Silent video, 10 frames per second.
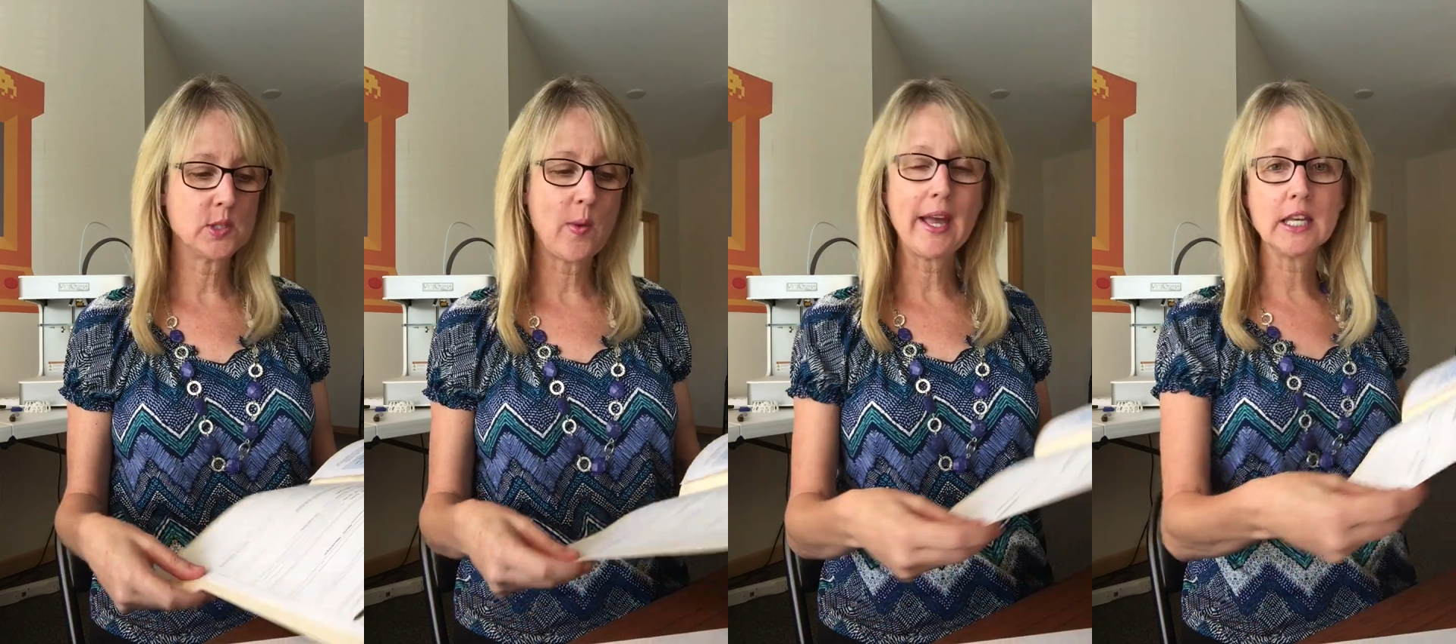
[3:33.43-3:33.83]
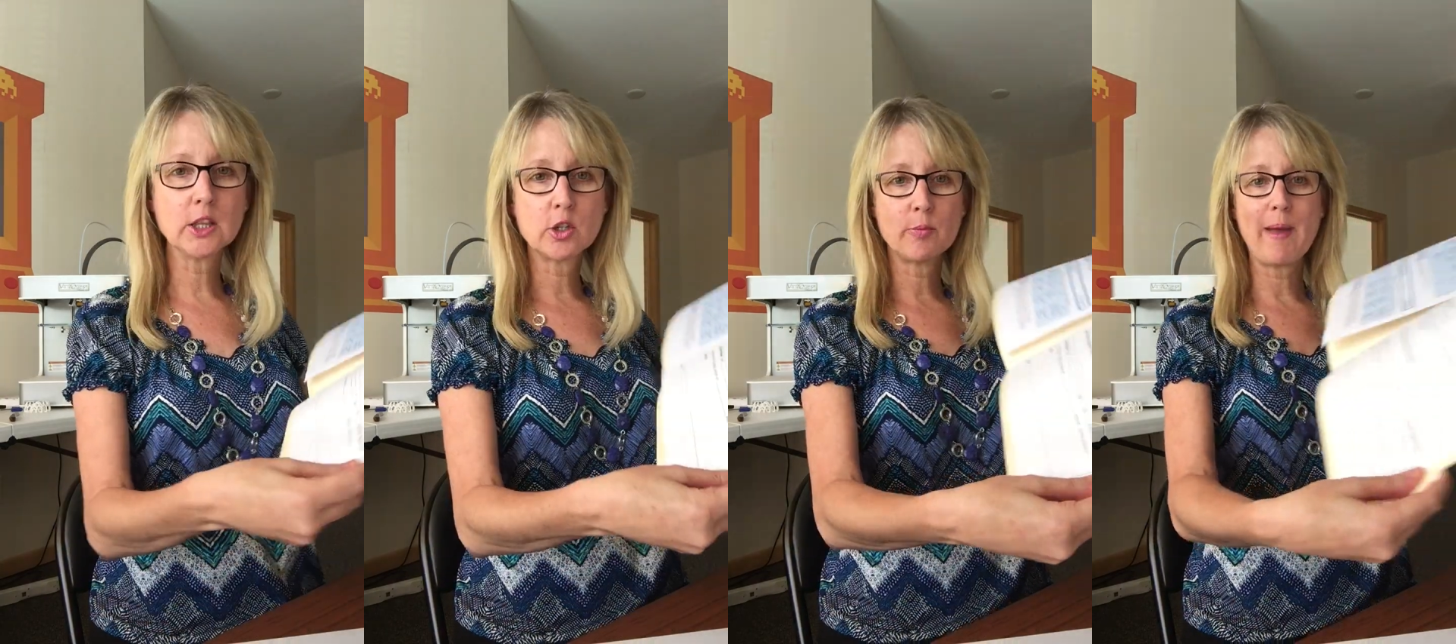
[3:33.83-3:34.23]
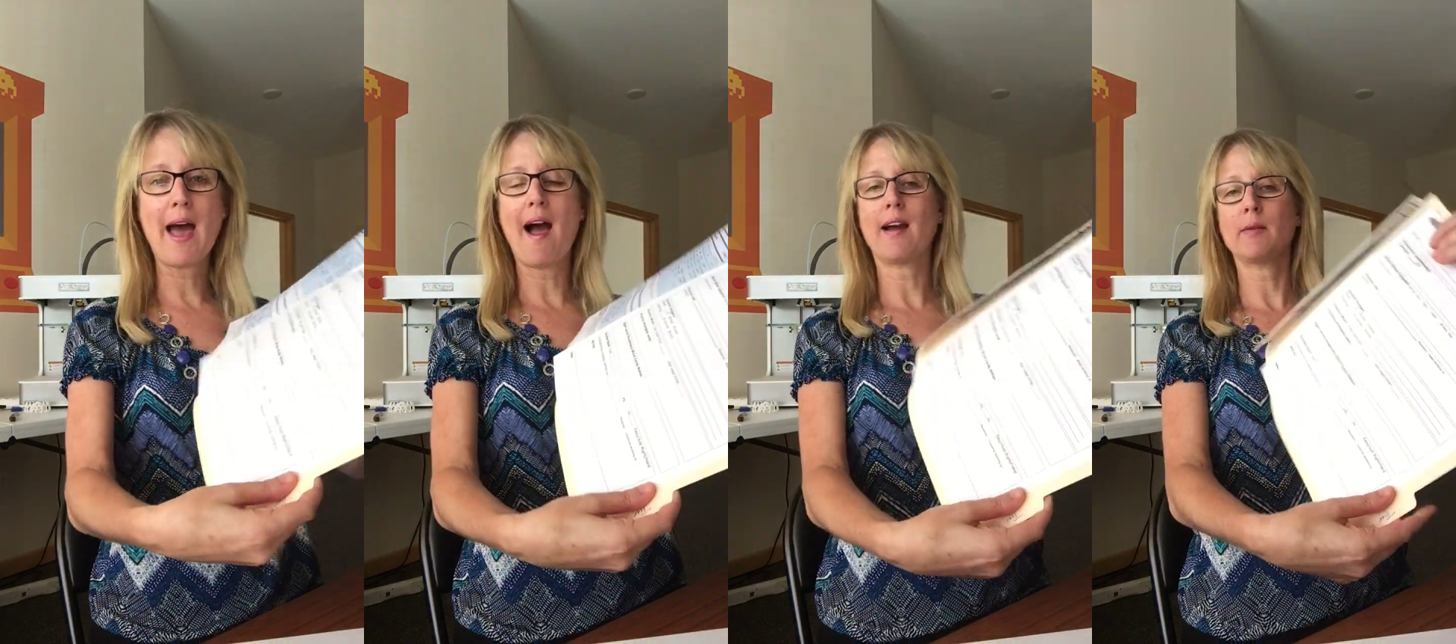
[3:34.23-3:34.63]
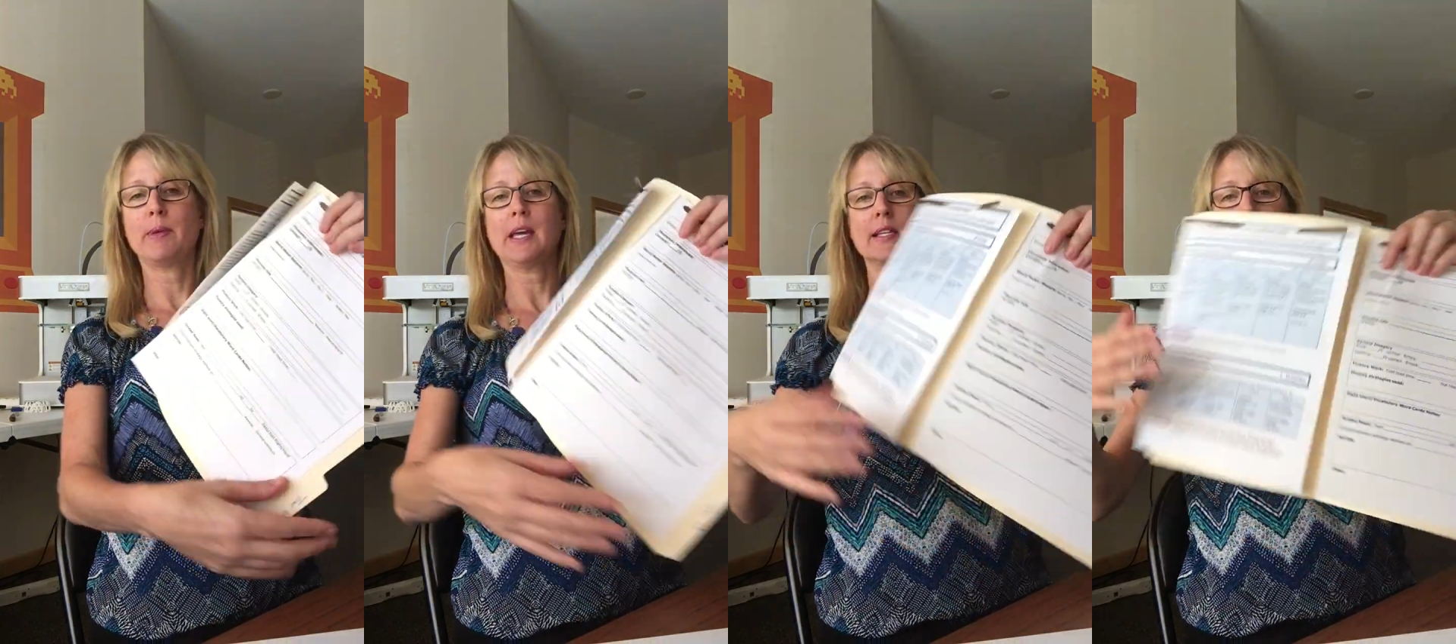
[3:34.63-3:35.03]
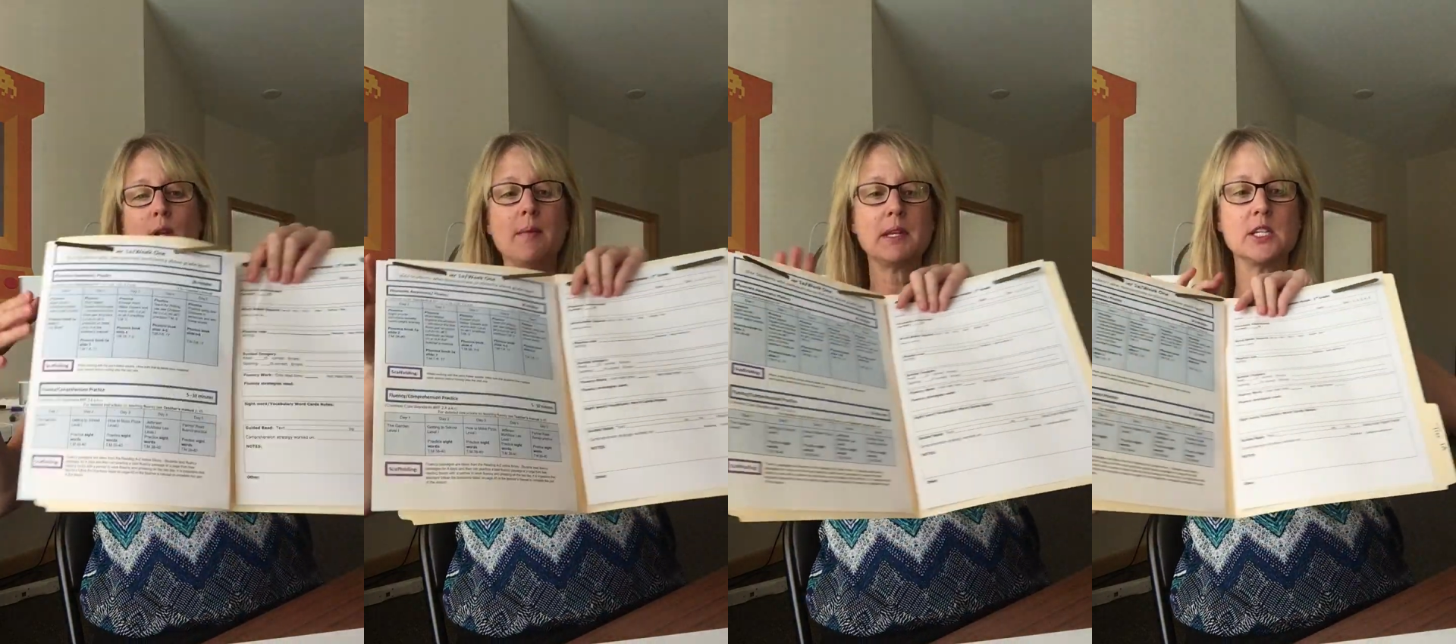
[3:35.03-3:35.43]
So I can look back, because
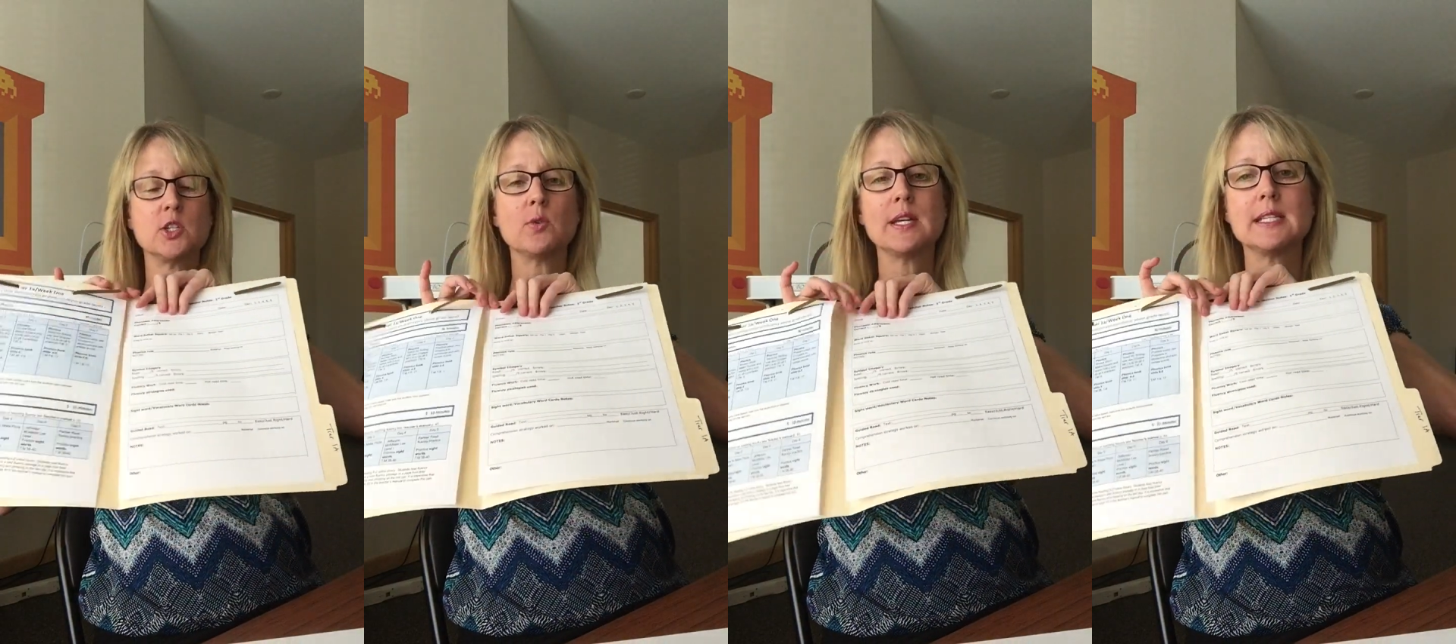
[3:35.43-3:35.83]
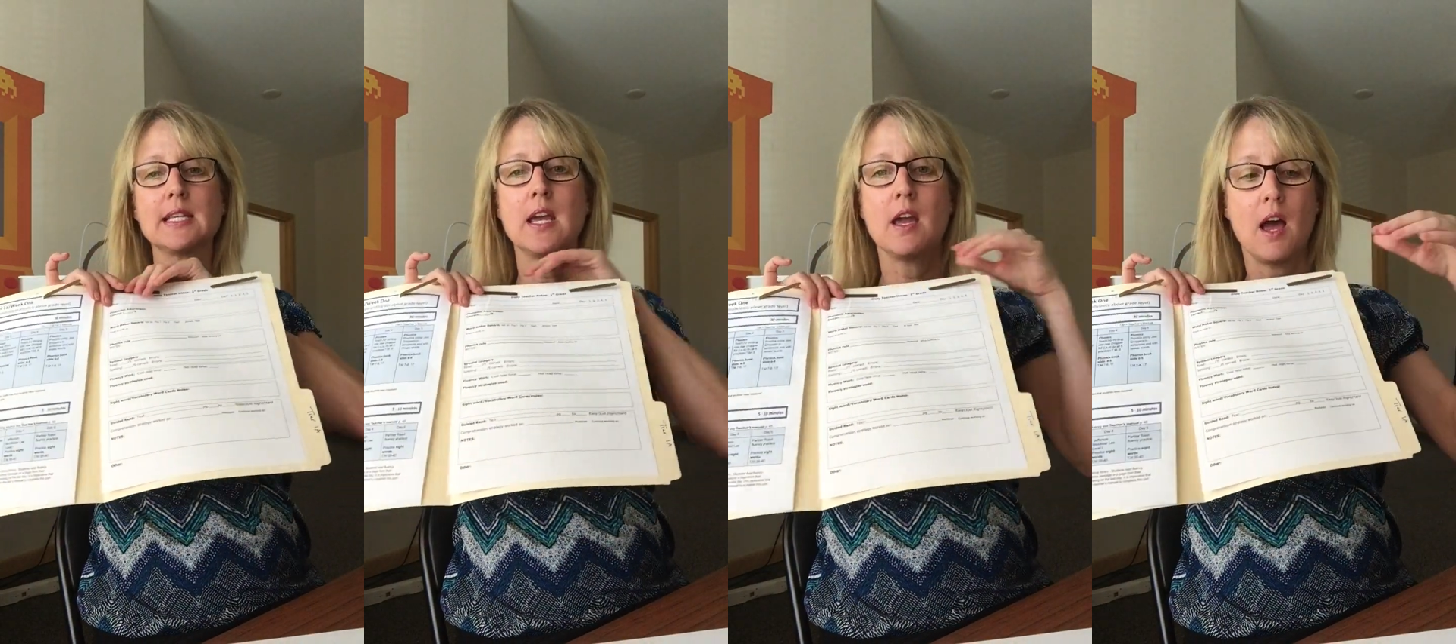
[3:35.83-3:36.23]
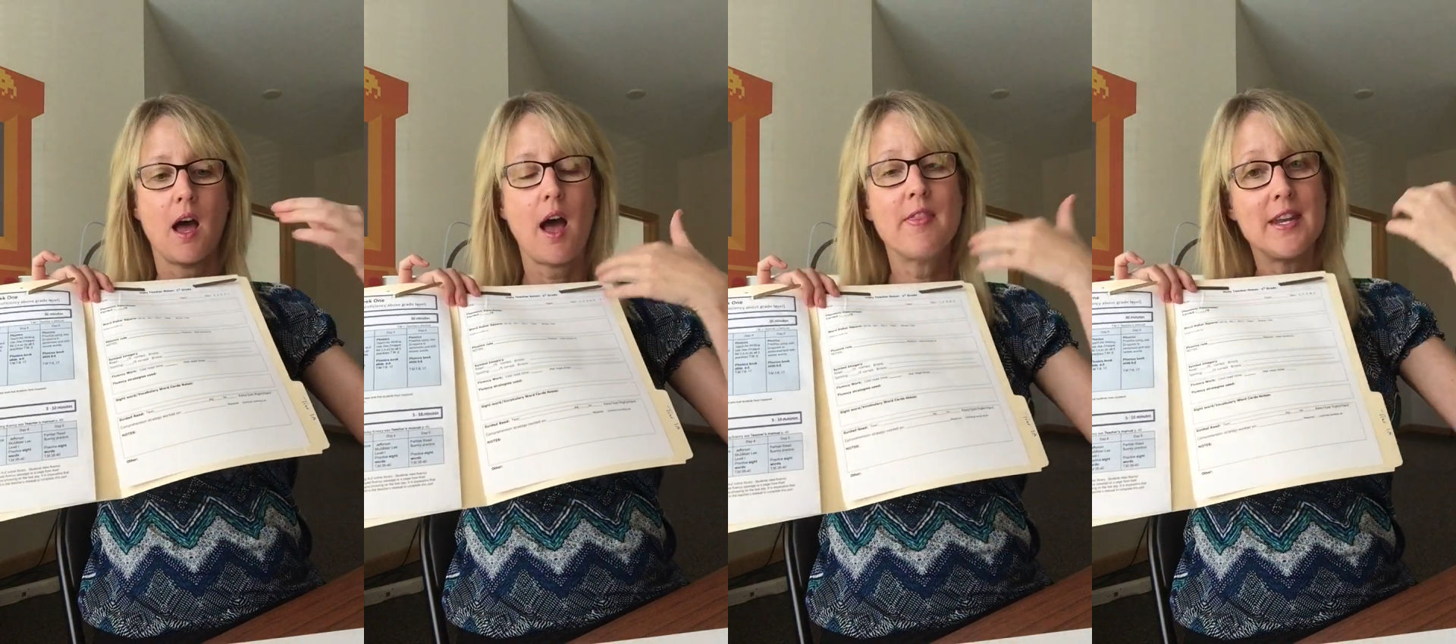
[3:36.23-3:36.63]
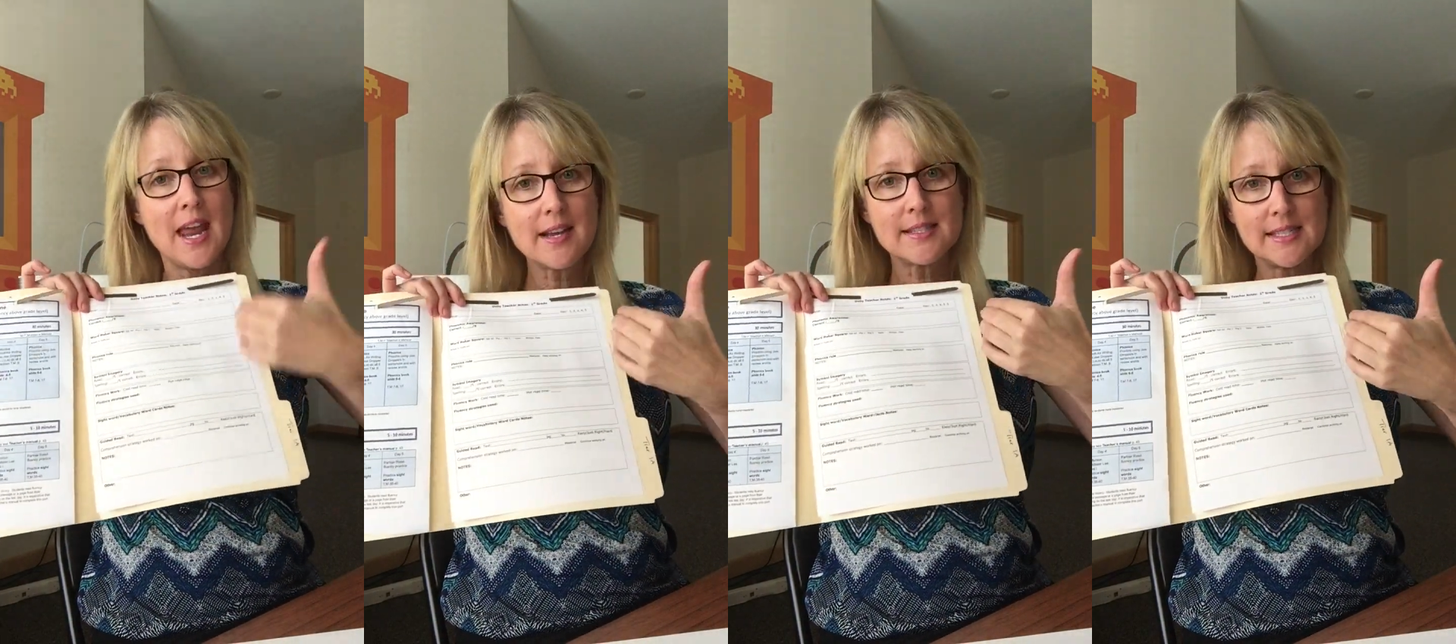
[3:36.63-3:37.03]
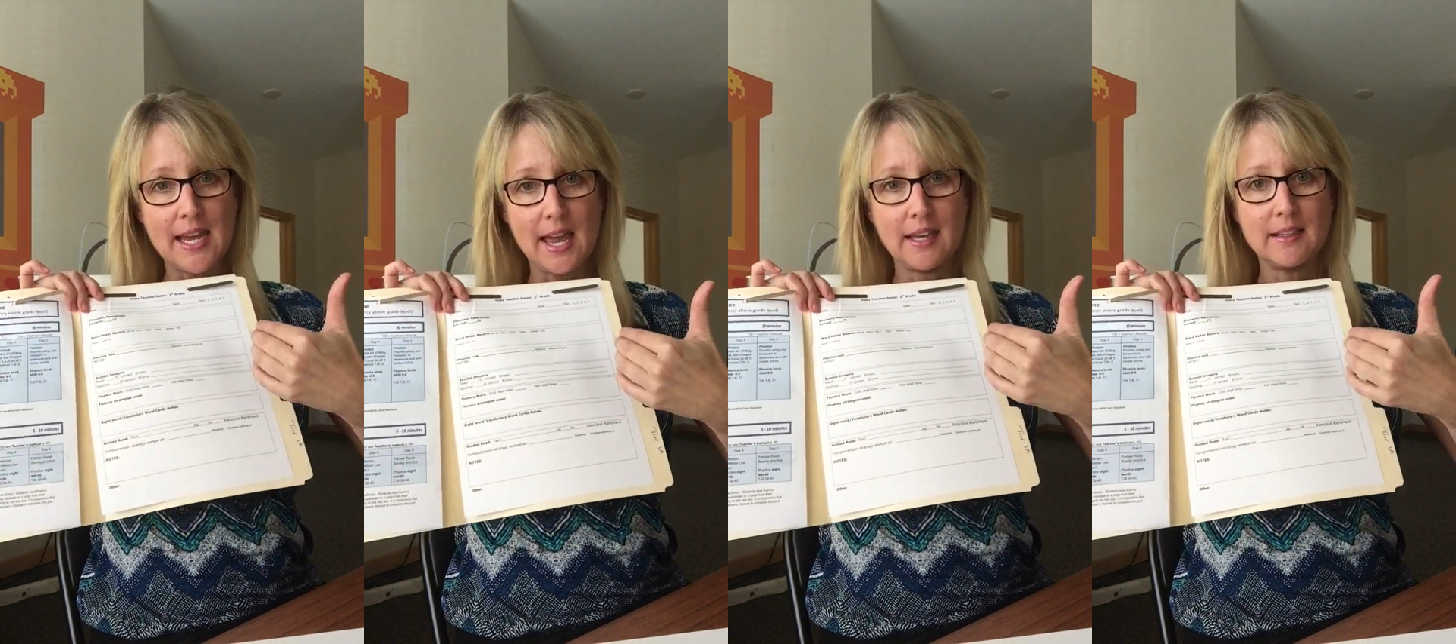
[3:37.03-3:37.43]
what I'm going to do is on the next
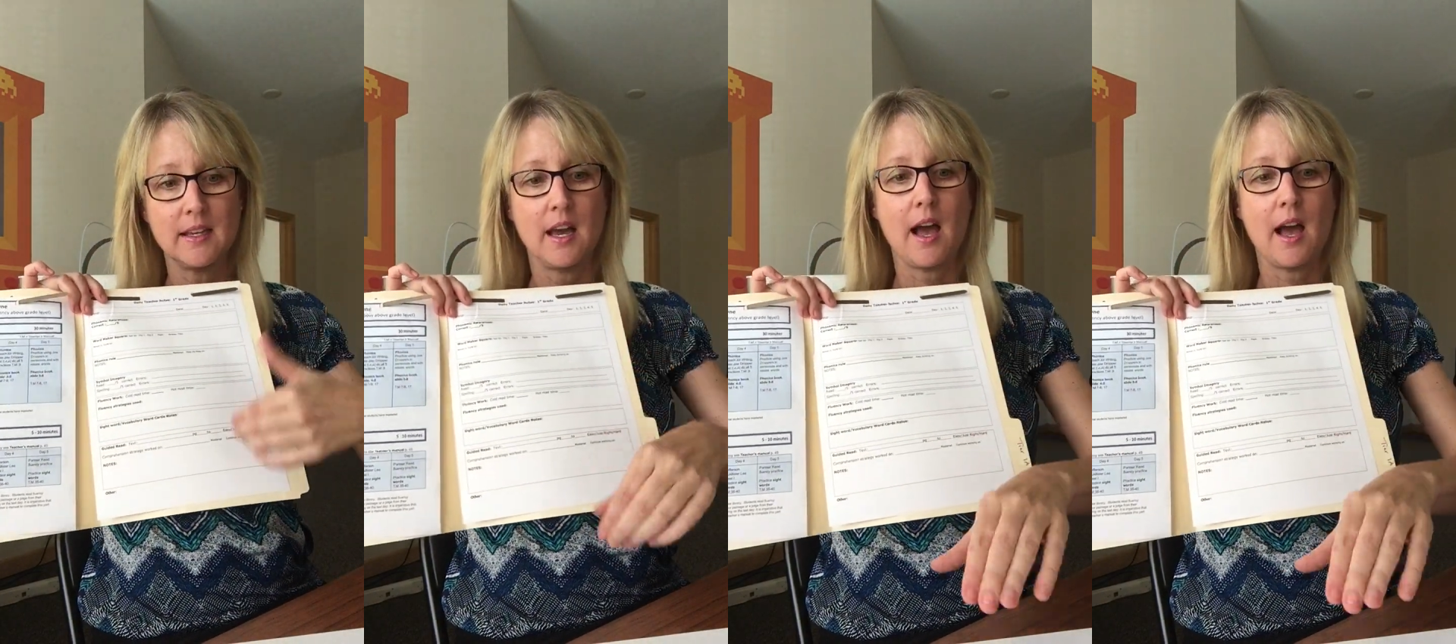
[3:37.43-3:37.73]
day,